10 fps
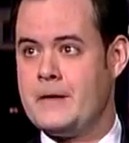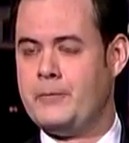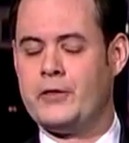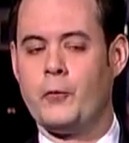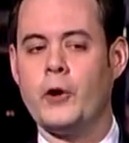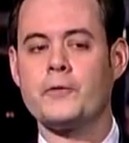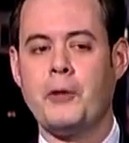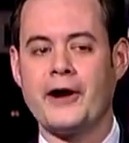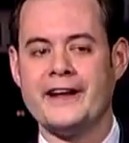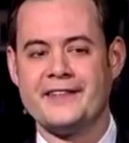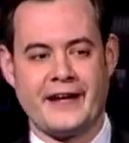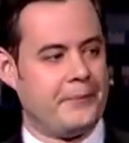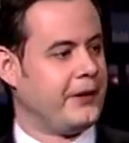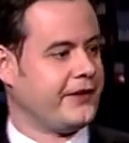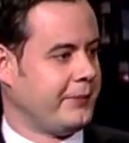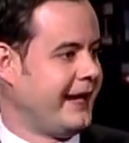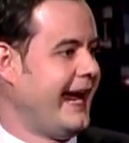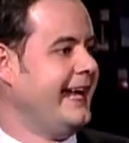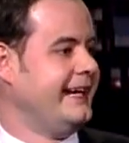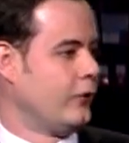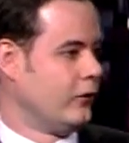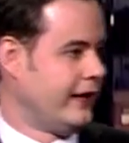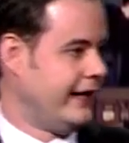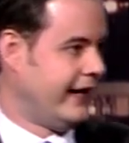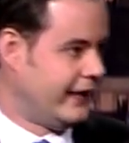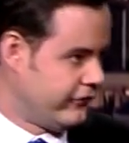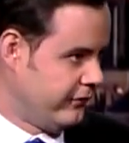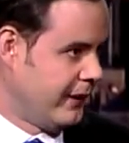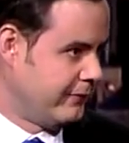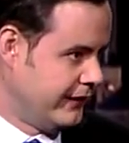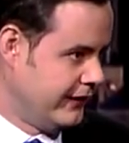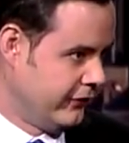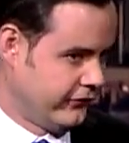But the worst part is I got busted by an 80-year-old lady, and she made me a deal.